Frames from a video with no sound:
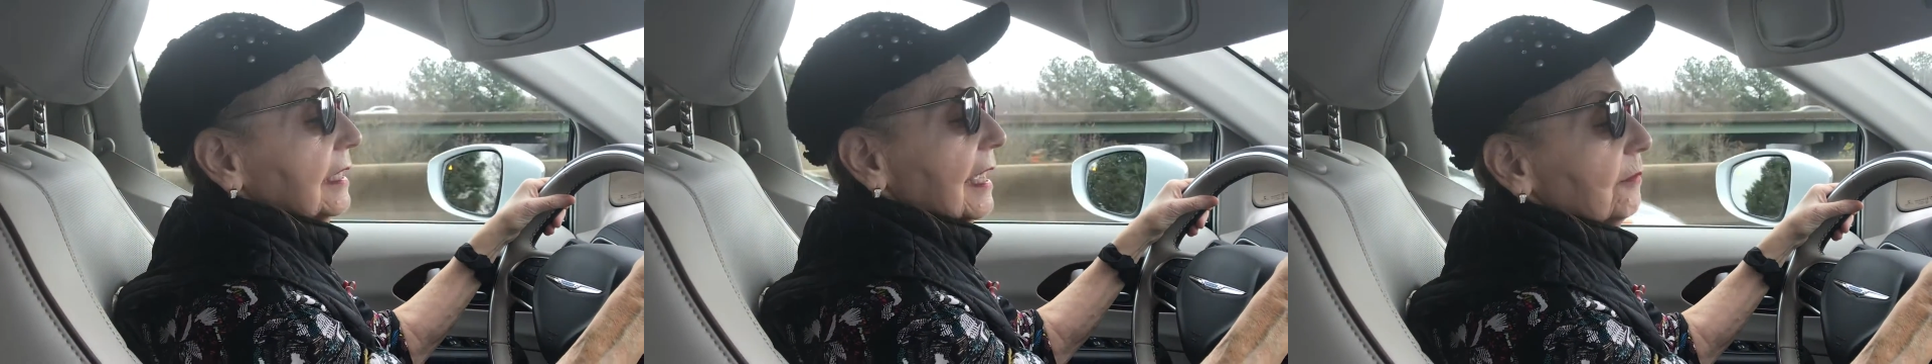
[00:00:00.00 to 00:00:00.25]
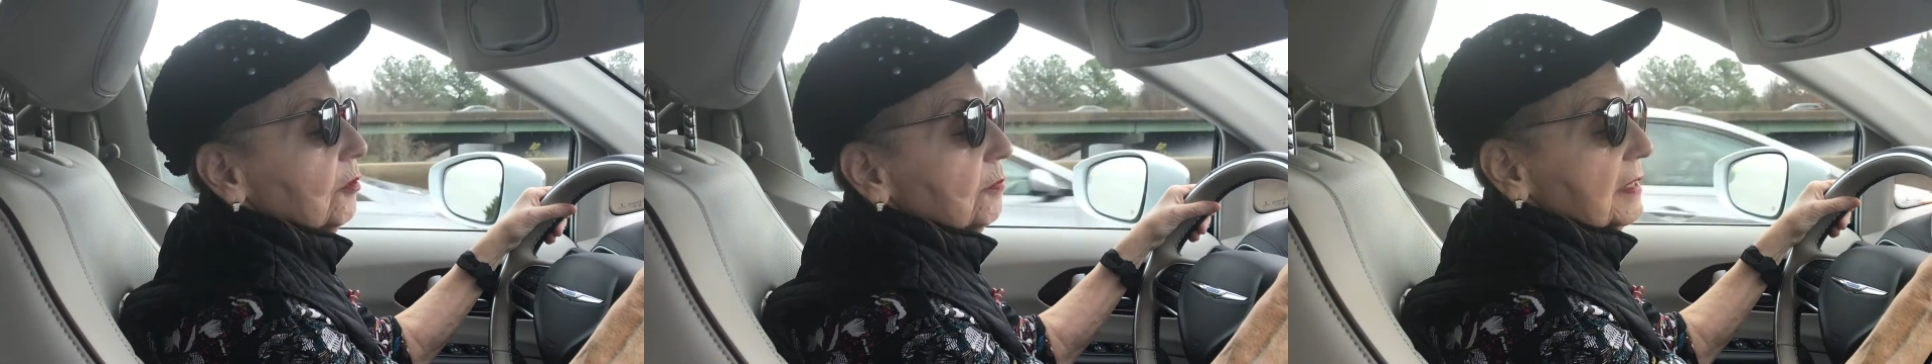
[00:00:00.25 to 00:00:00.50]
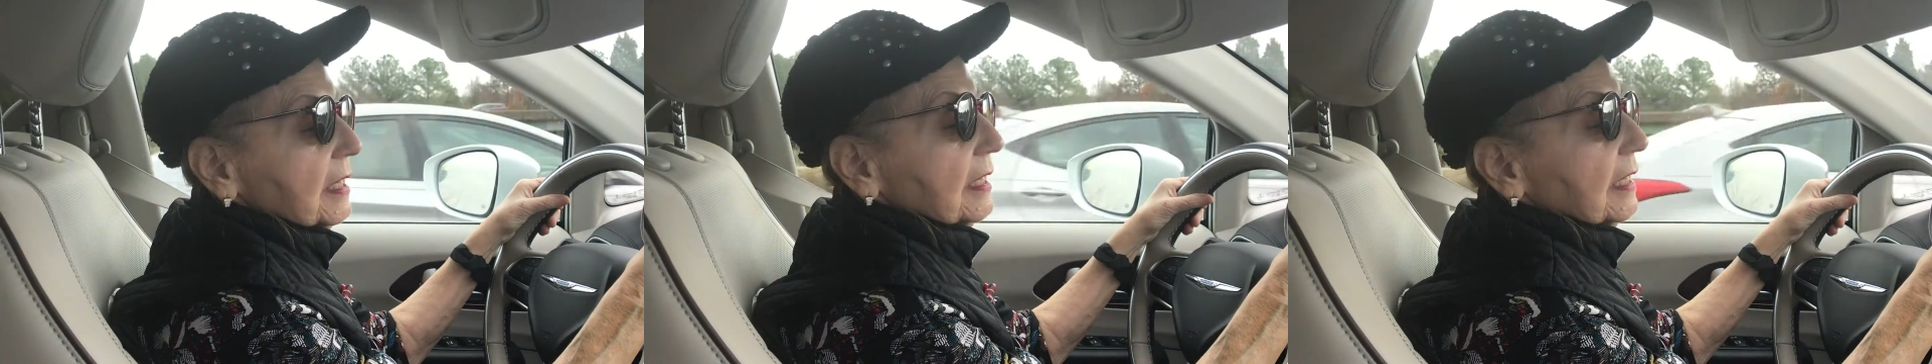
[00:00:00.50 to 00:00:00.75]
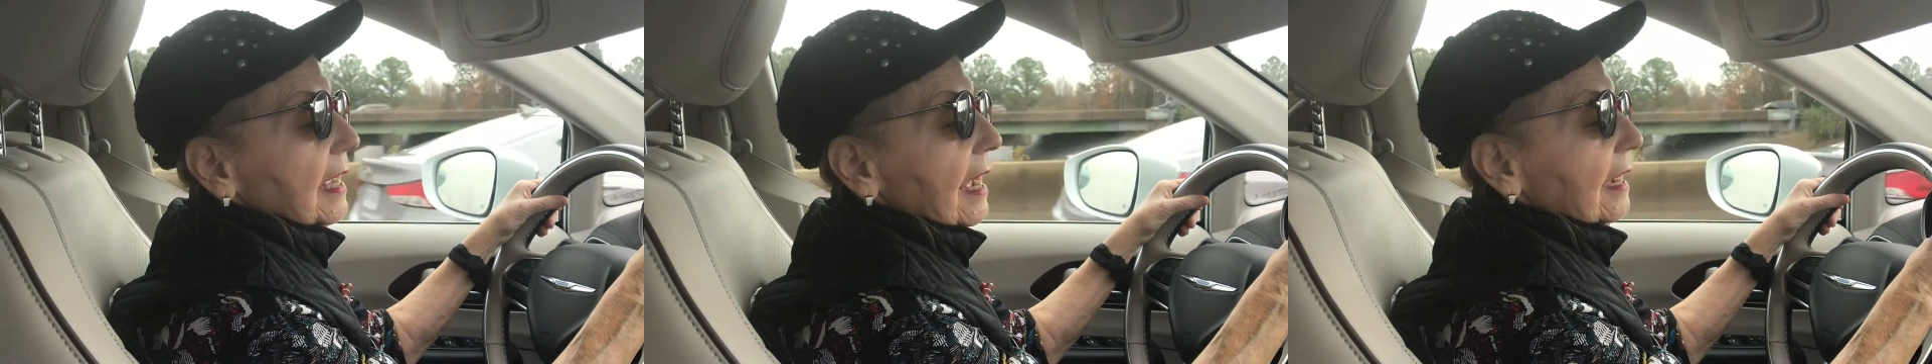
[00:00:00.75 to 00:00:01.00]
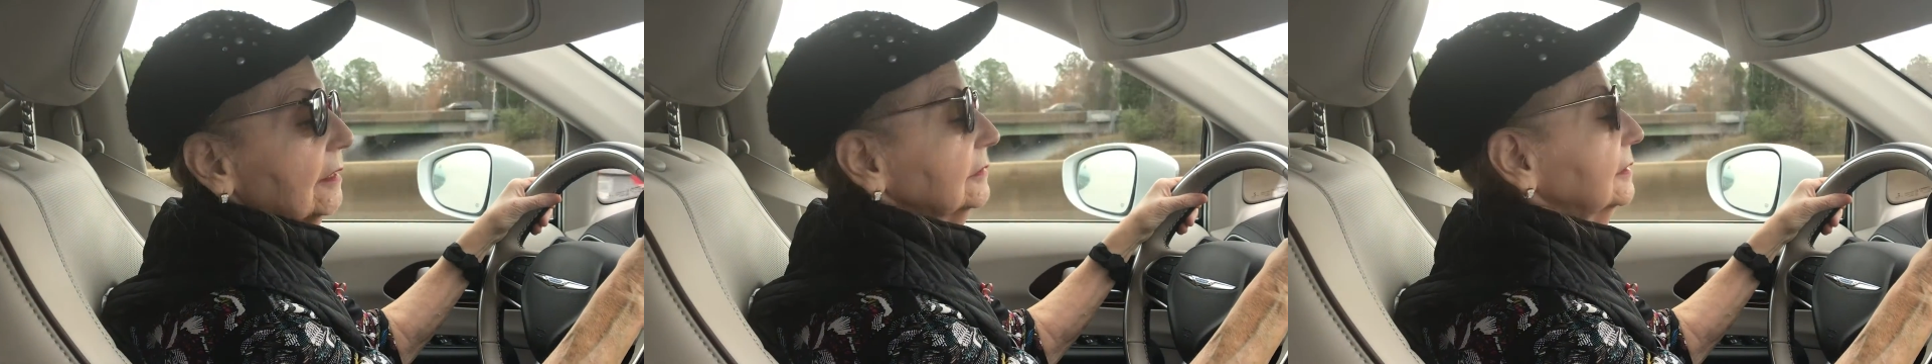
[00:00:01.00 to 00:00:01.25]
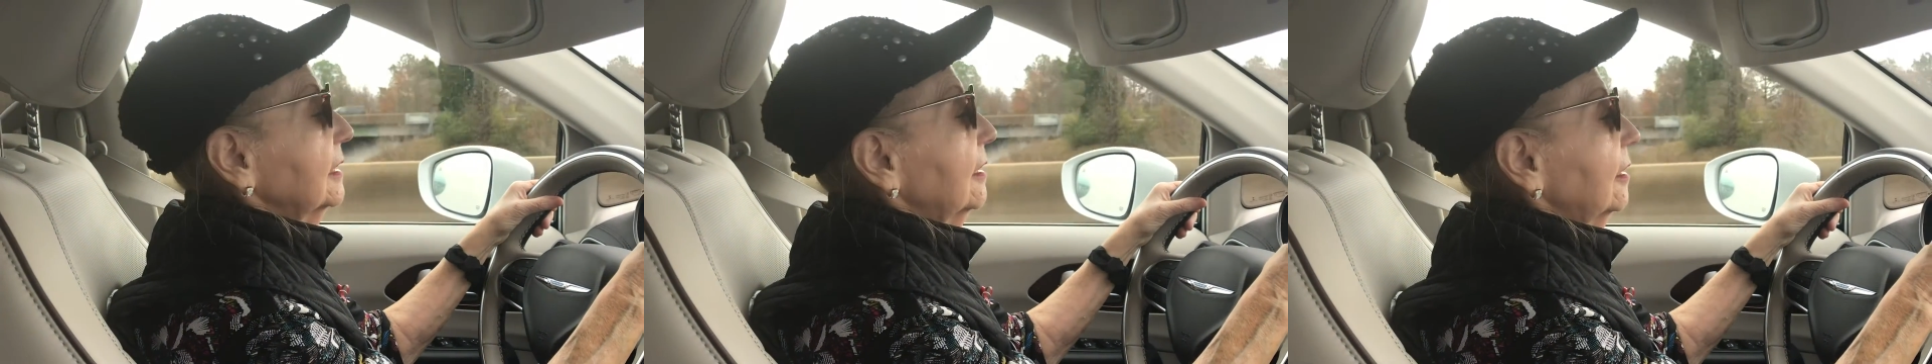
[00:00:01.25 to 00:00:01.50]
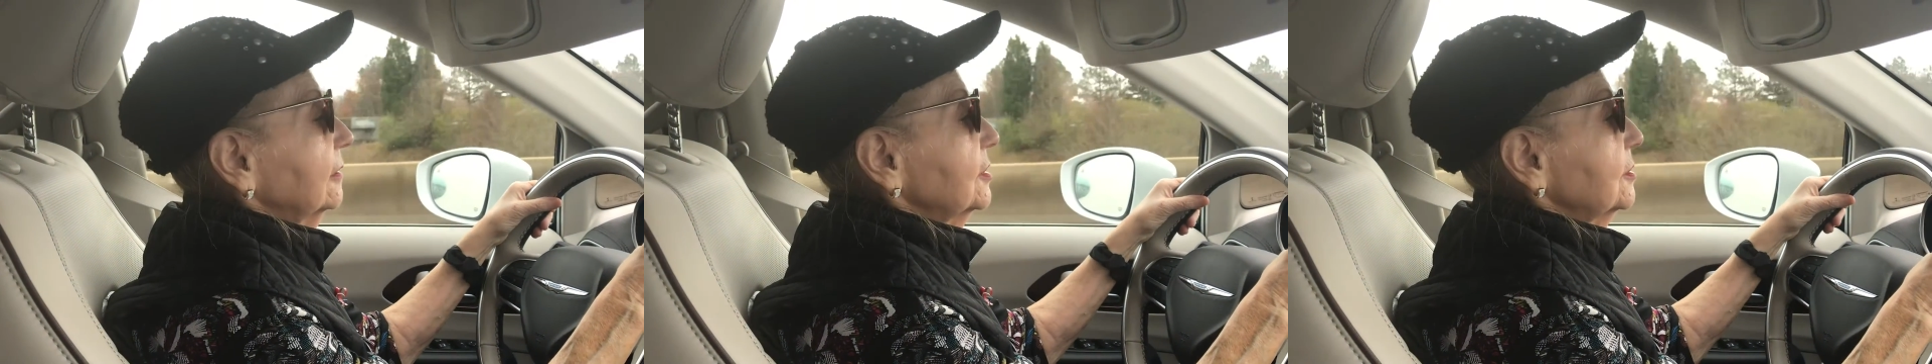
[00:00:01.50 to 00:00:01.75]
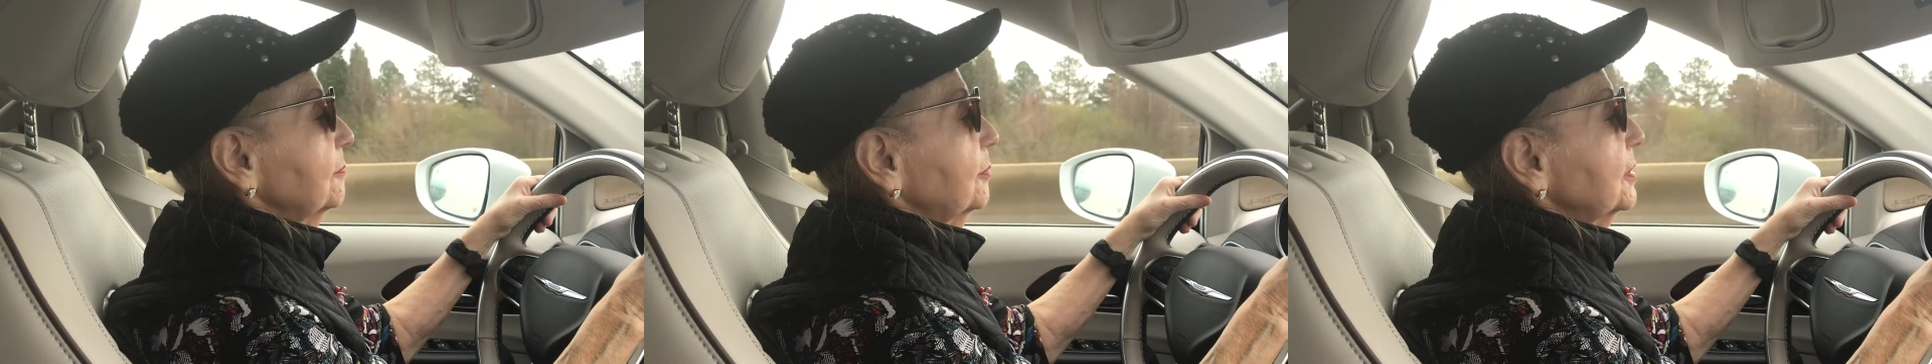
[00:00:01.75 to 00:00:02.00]
And we'll be getting out
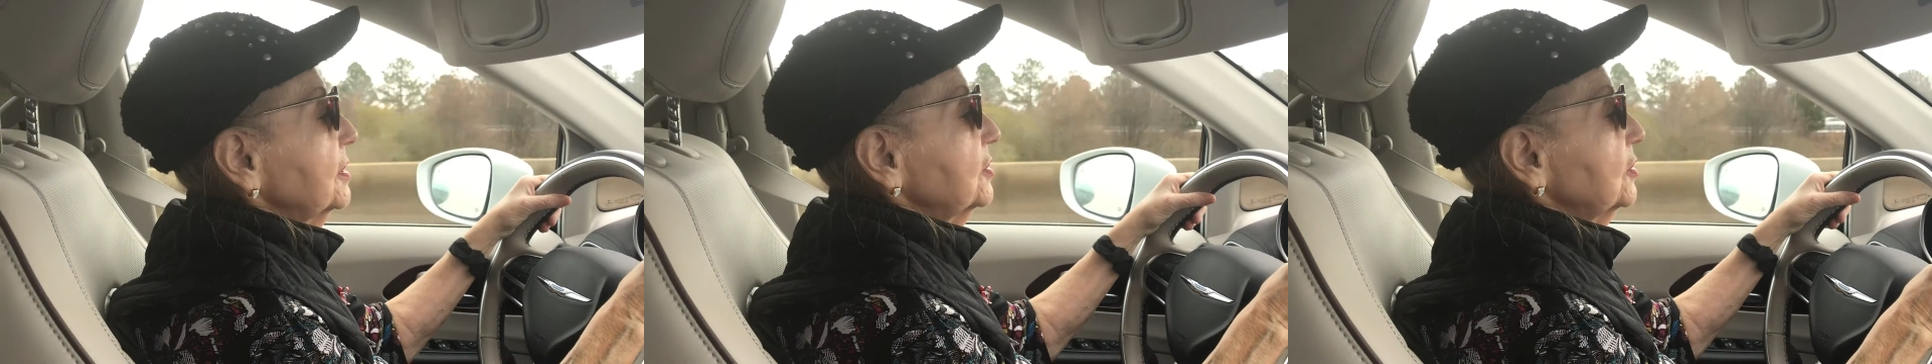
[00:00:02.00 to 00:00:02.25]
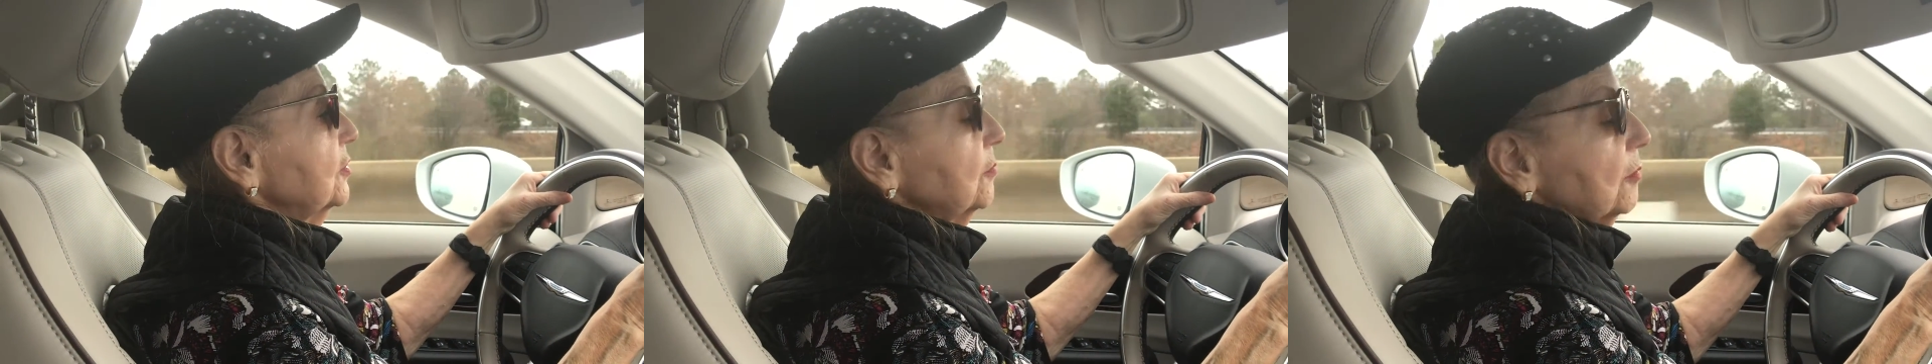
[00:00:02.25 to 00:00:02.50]
uh, pretty soon.